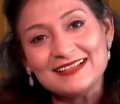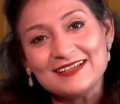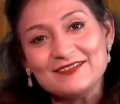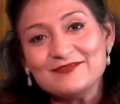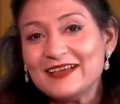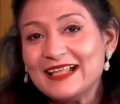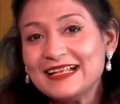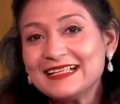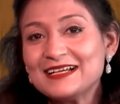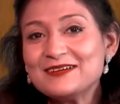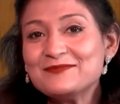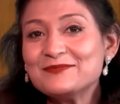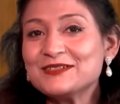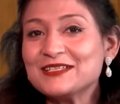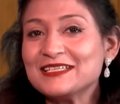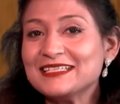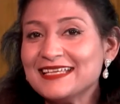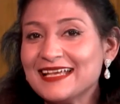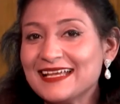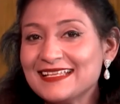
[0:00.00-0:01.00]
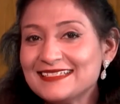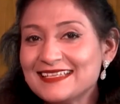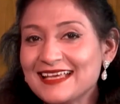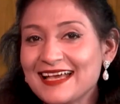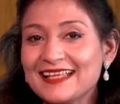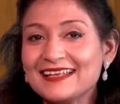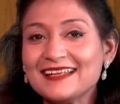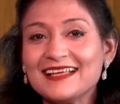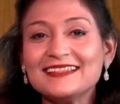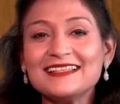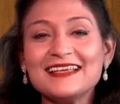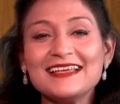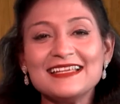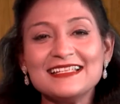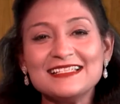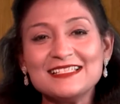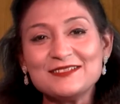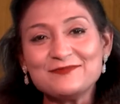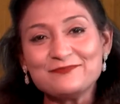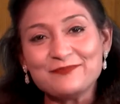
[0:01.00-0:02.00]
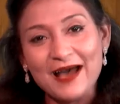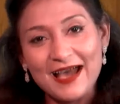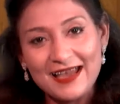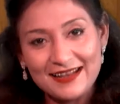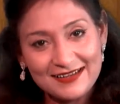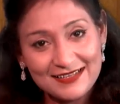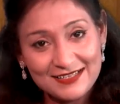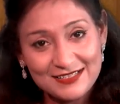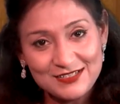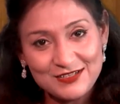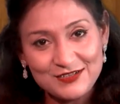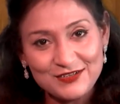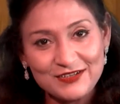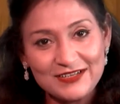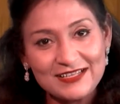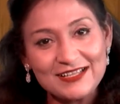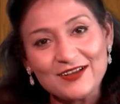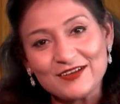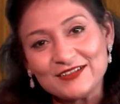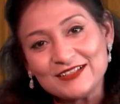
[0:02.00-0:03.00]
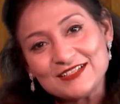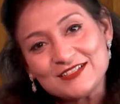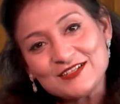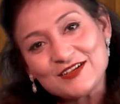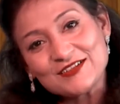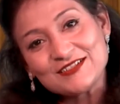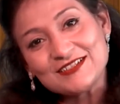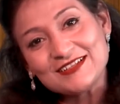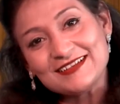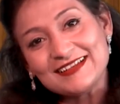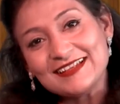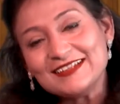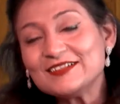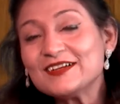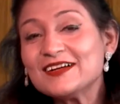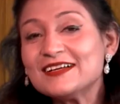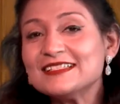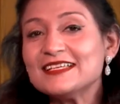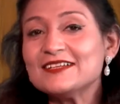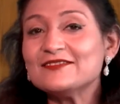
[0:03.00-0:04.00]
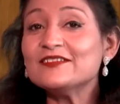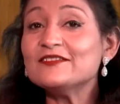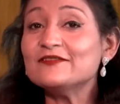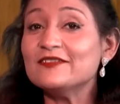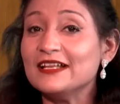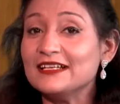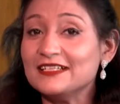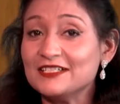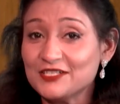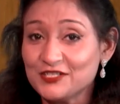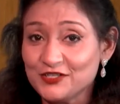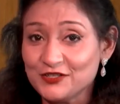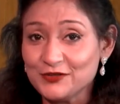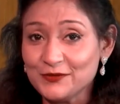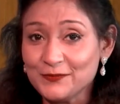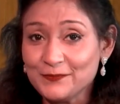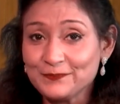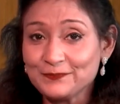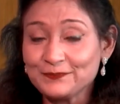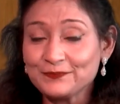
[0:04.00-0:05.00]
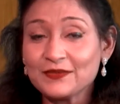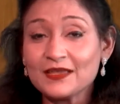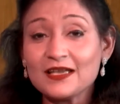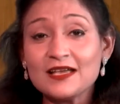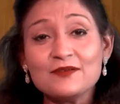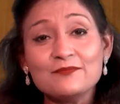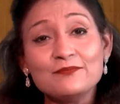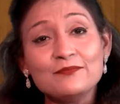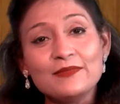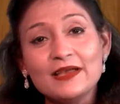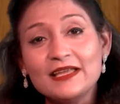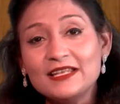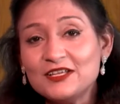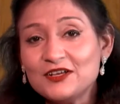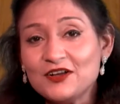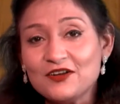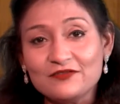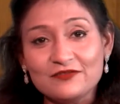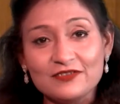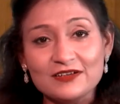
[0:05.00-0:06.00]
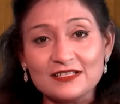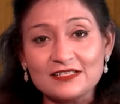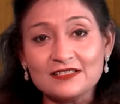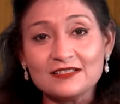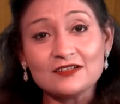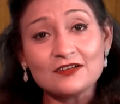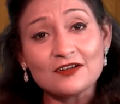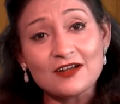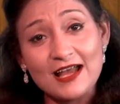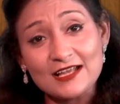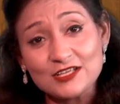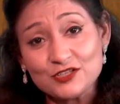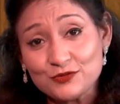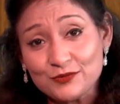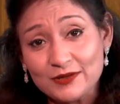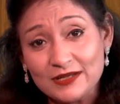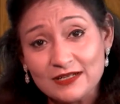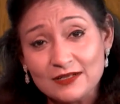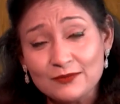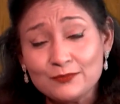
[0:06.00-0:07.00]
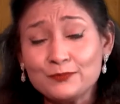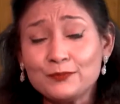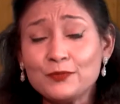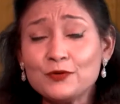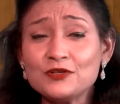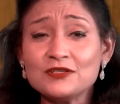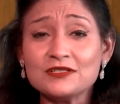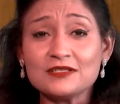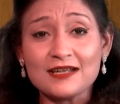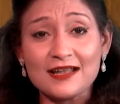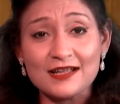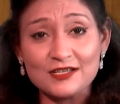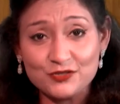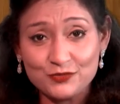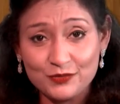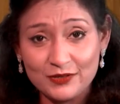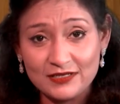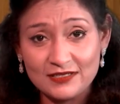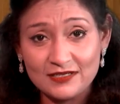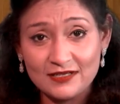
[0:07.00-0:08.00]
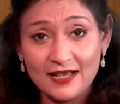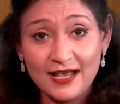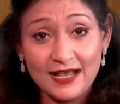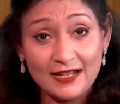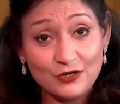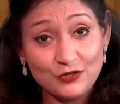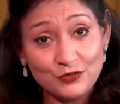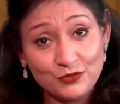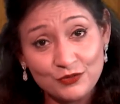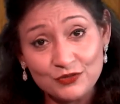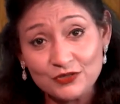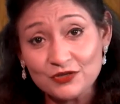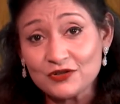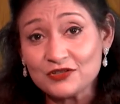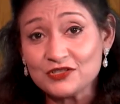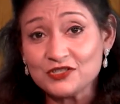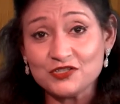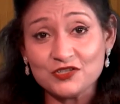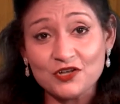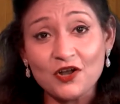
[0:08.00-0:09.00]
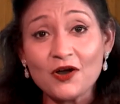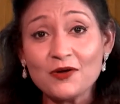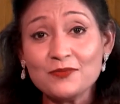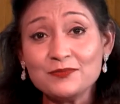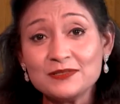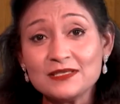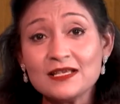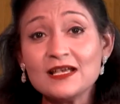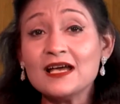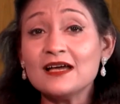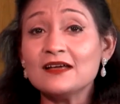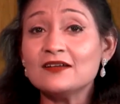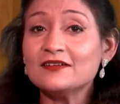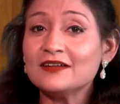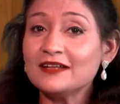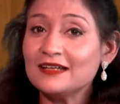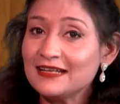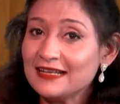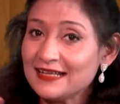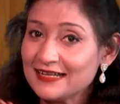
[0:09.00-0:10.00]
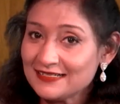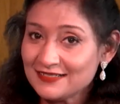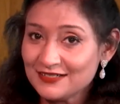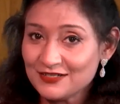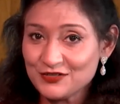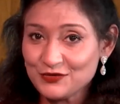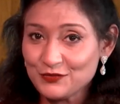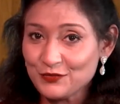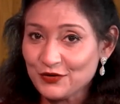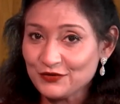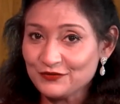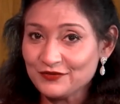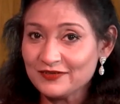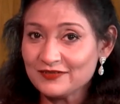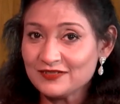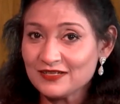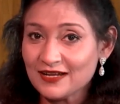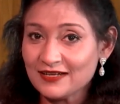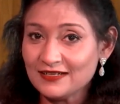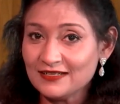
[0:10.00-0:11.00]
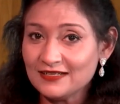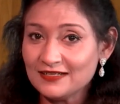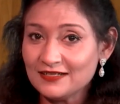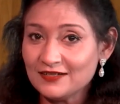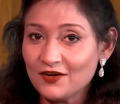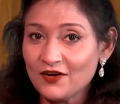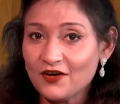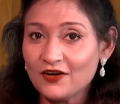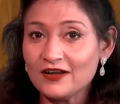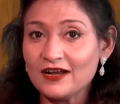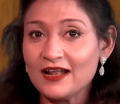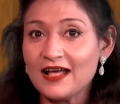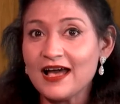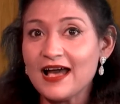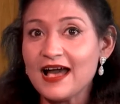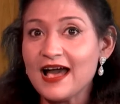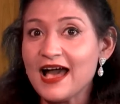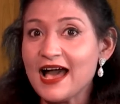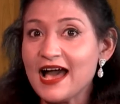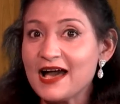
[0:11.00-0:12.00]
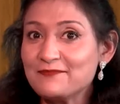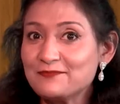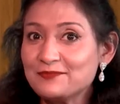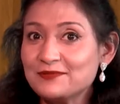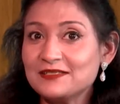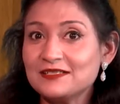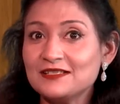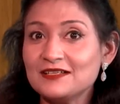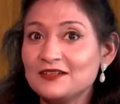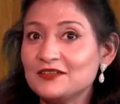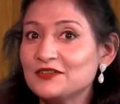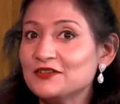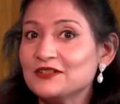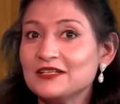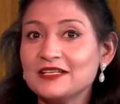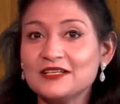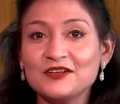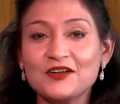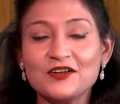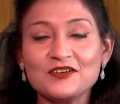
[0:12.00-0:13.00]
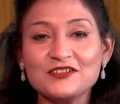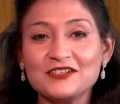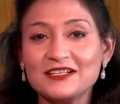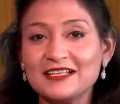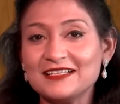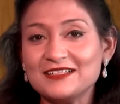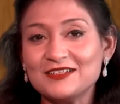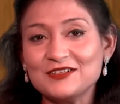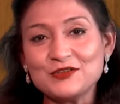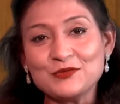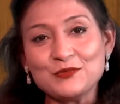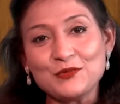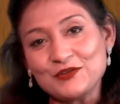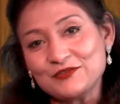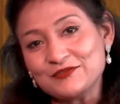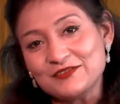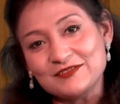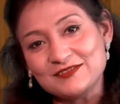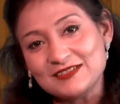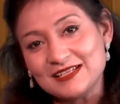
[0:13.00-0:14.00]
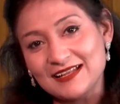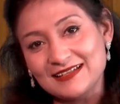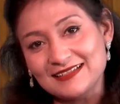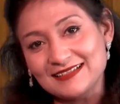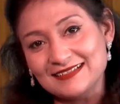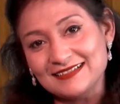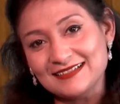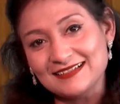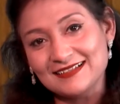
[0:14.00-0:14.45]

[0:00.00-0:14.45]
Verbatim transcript: Welcome to yet another inspiring story on the Dr. Renuka David Wellness Show. Many of us graduate, postgraduate, and hold on jobs related to what we studied or absolutely not related to what we studied.